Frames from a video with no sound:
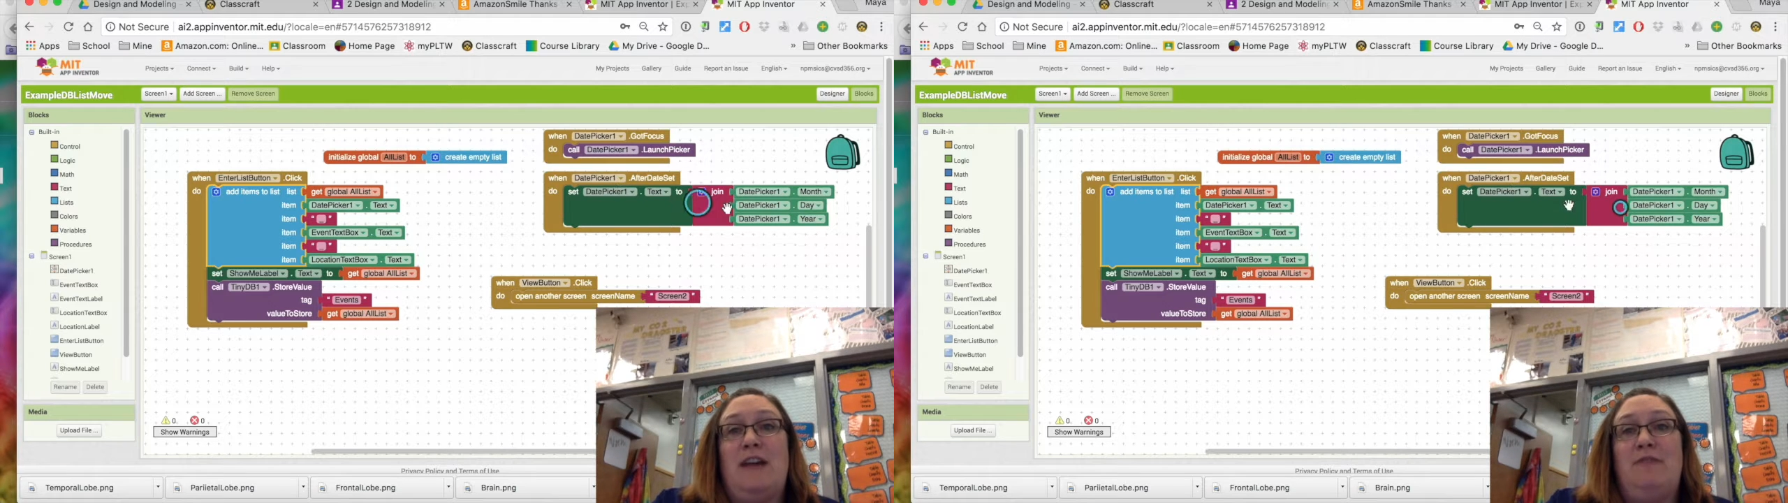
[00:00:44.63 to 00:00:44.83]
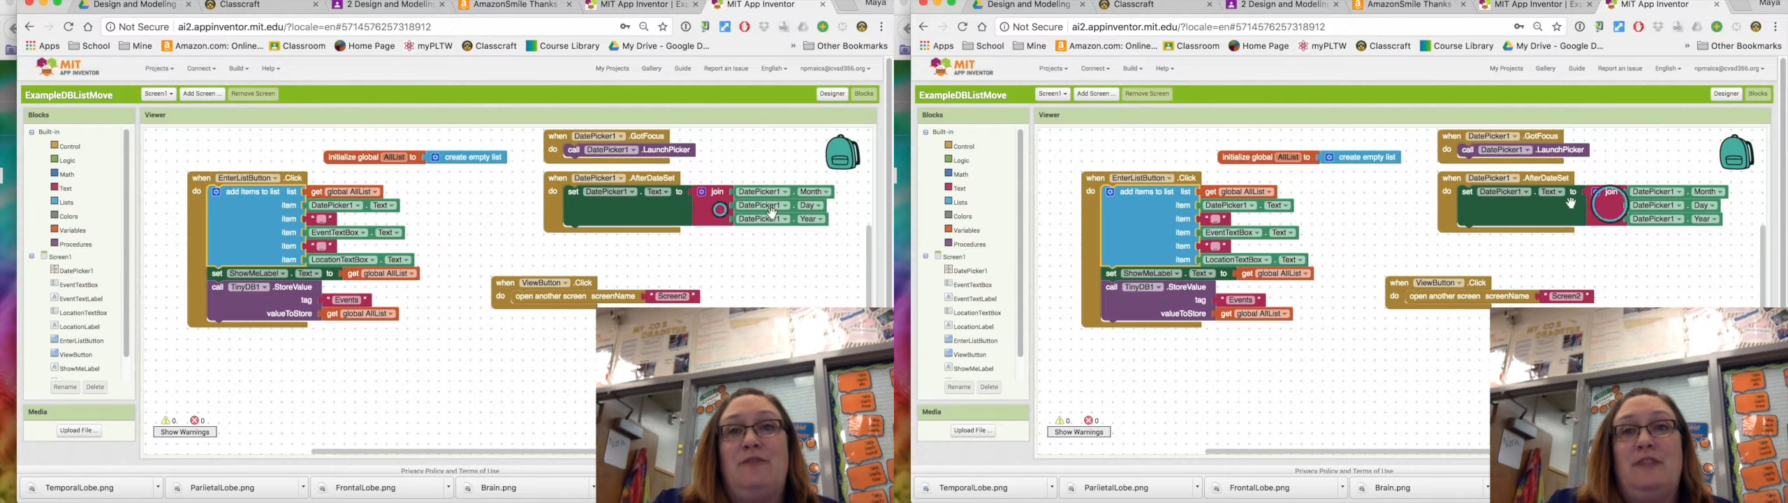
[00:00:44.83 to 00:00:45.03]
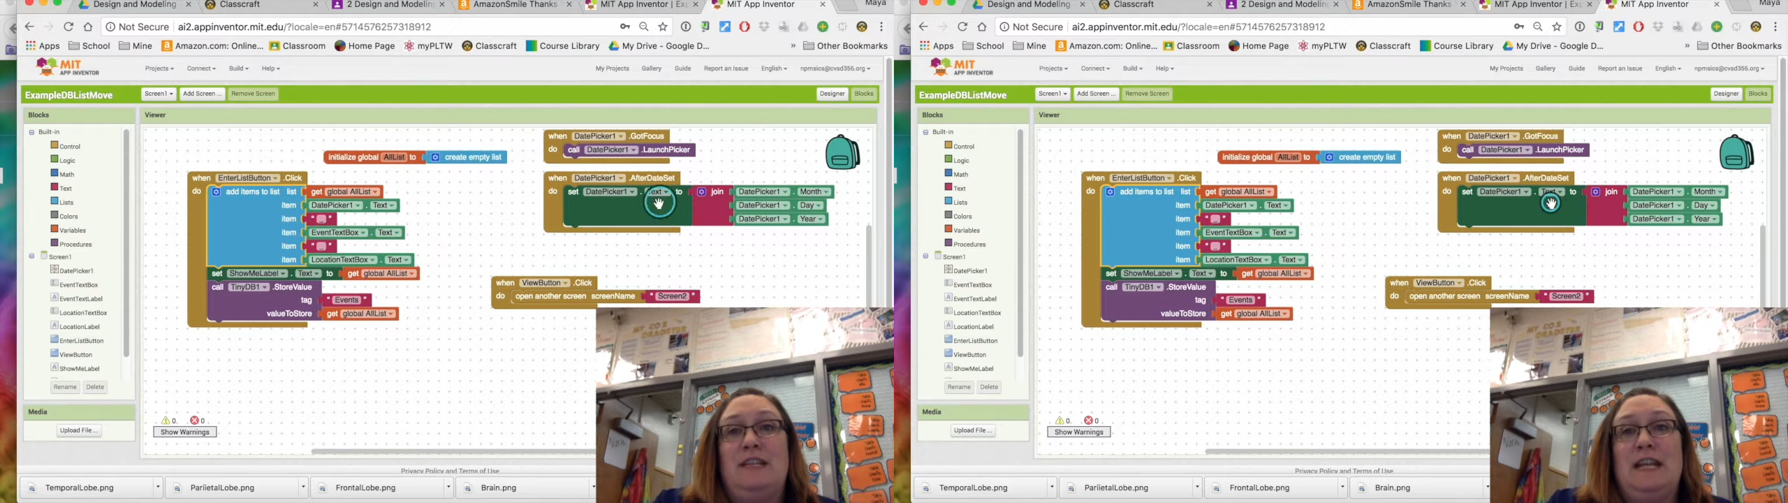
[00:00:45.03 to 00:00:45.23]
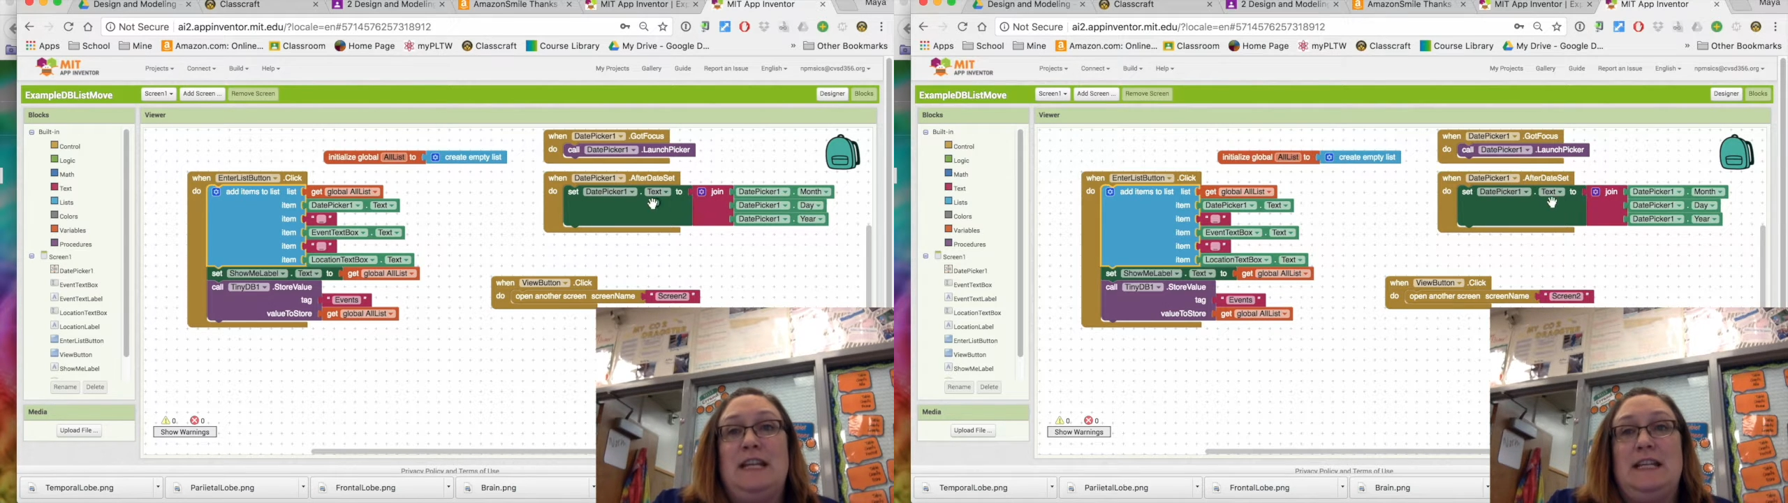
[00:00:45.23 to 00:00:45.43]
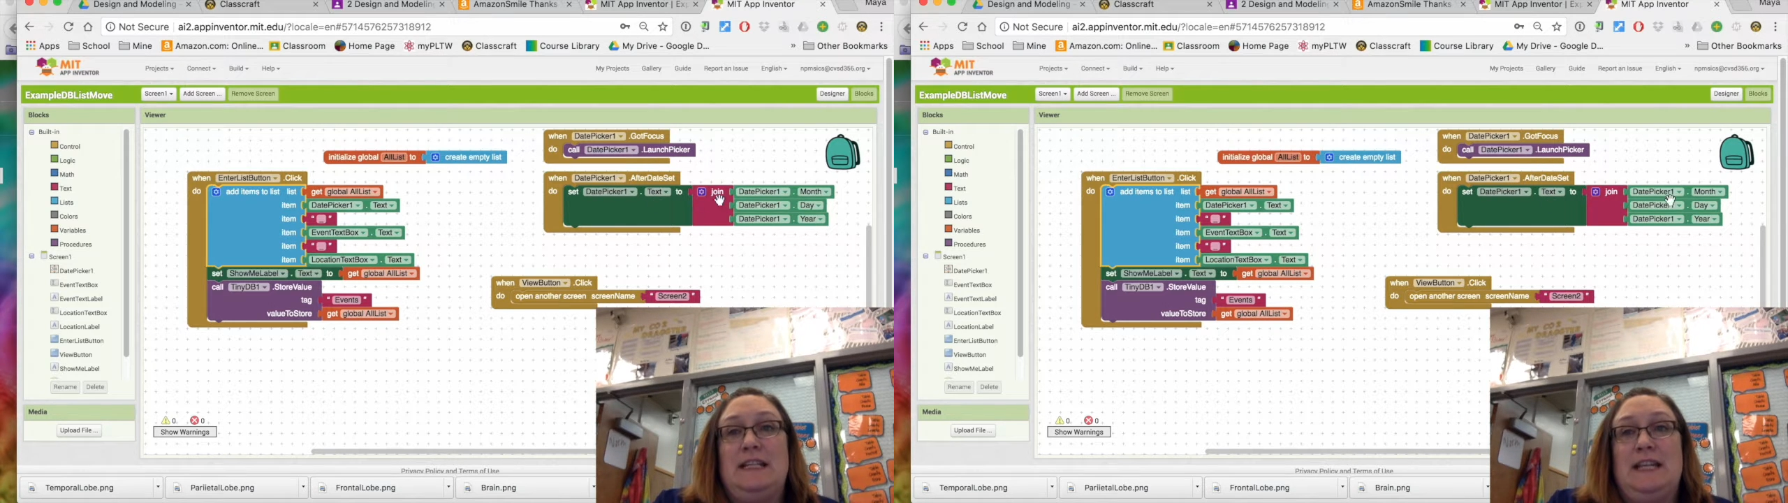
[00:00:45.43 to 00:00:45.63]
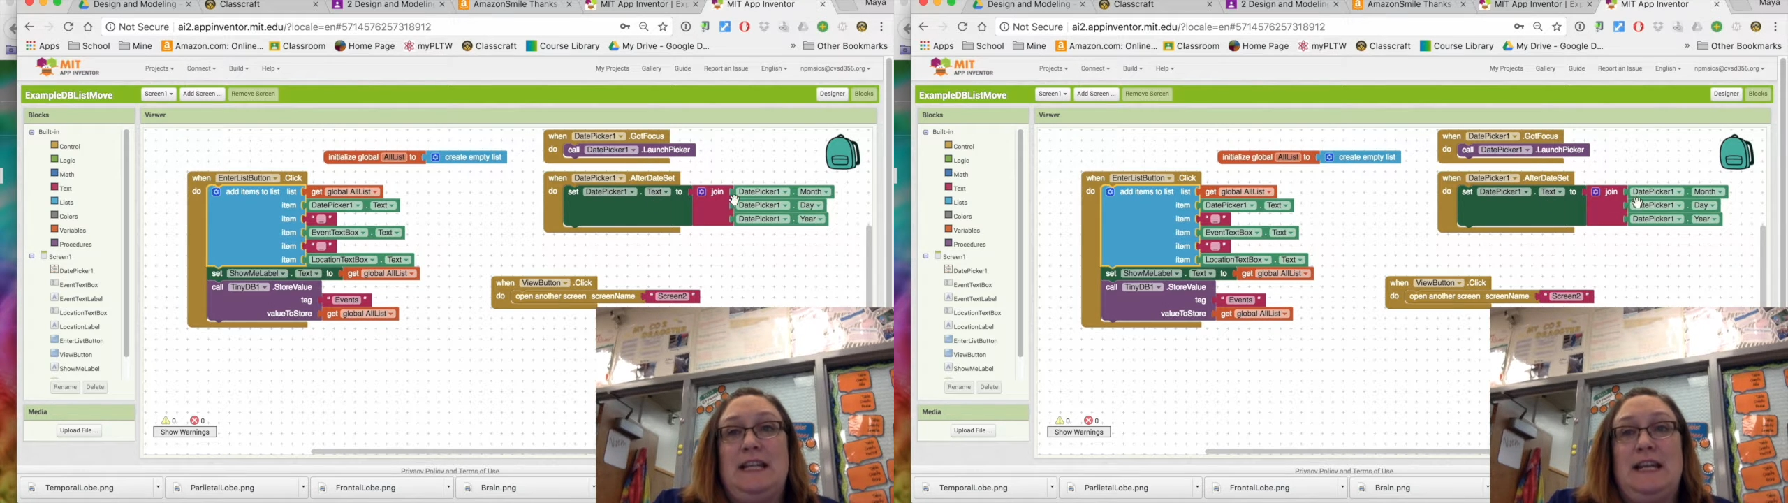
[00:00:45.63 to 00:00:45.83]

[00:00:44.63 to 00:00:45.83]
after the date is set,